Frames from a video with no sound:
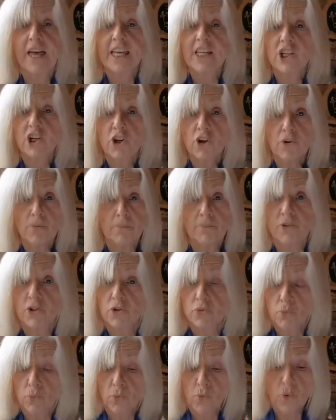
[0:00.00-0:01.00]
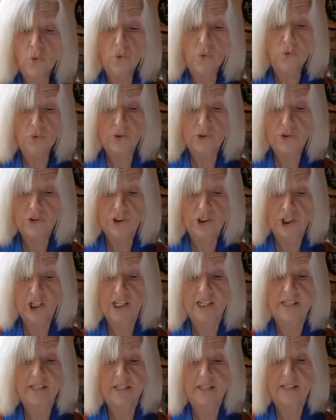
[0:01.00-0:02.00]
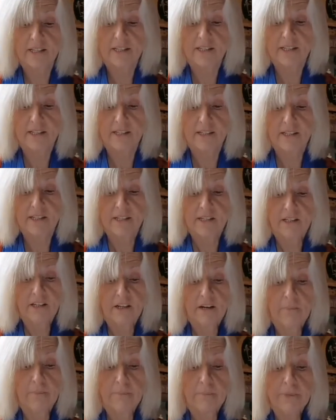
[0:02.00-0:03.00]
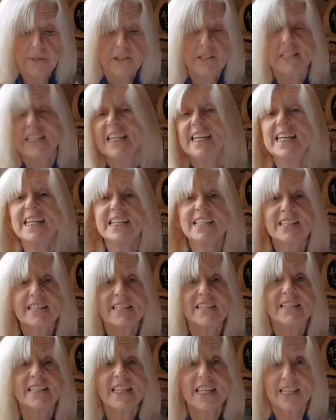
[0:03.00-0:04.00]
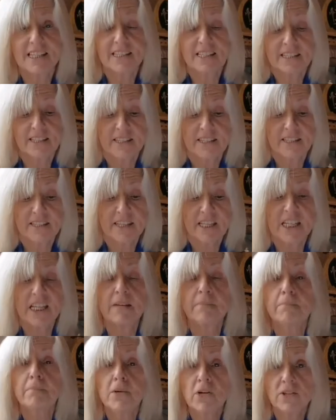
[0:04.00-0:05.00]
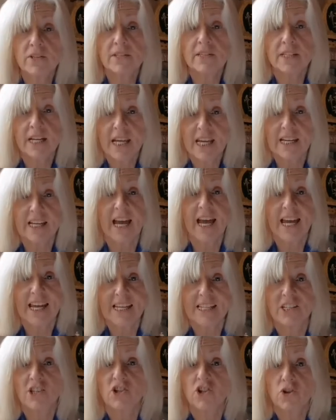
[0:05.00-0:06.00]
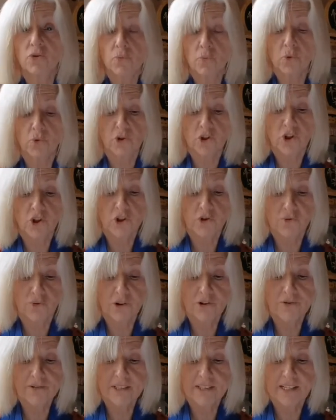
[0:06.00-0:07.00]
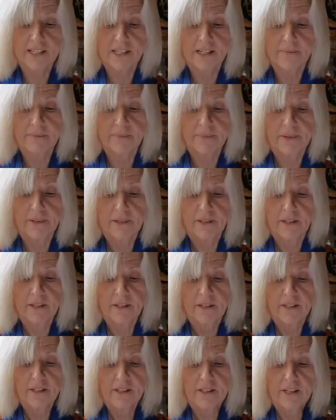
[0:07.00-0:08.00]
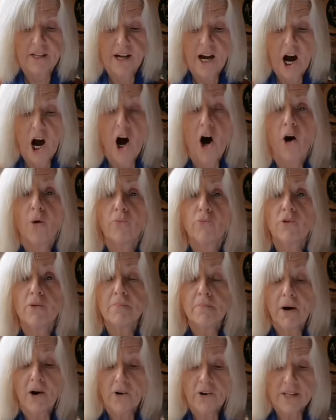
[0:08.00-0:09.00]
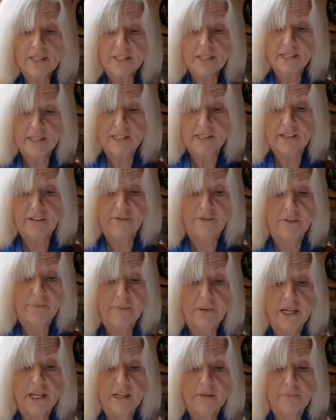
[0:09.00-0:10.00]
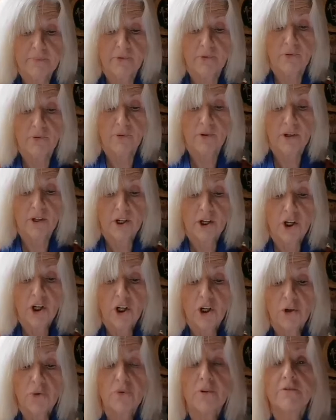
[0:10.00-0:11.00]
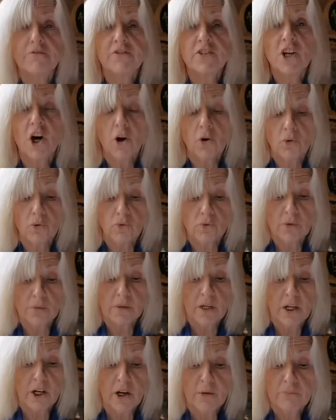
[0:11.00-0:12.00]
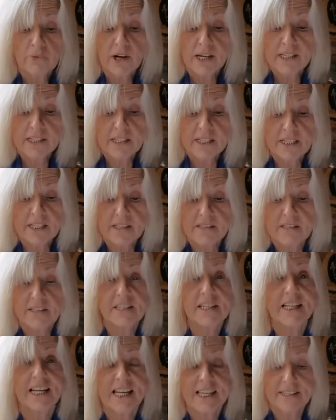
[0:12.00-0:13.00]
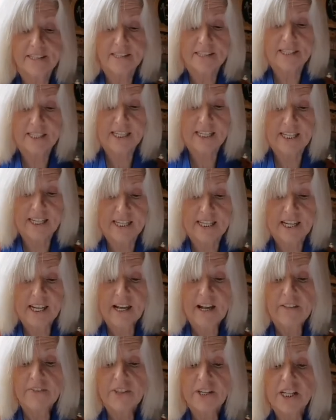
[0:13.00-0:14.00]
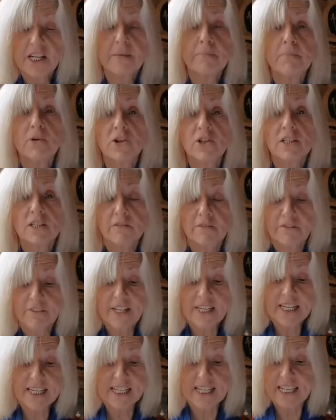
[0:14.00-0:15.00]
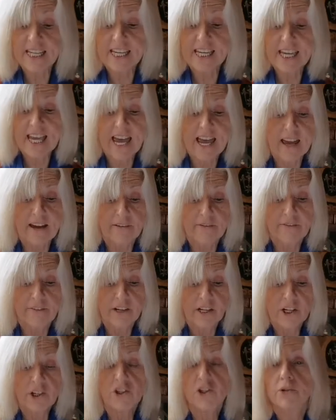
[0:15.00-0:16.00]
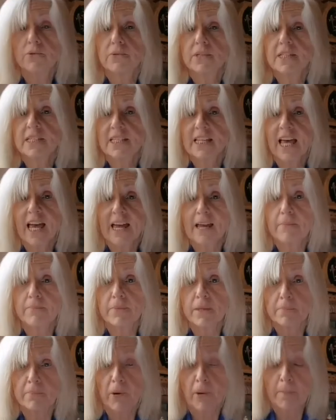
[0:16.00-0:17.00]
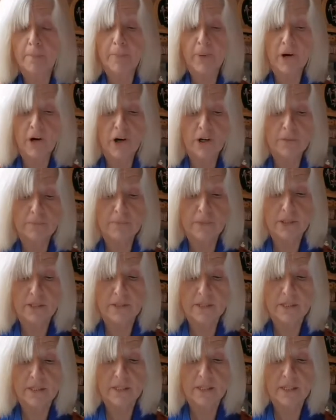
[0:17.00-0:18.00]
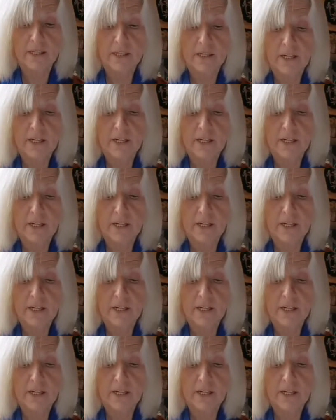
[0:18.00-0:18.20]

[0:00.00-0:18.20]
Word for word: They come to warn Jesus, but he insists that he must head towards Jerusalem. I'm reminded of the people who have told President Zelensky that he must flee Kiev to escape the bombardment.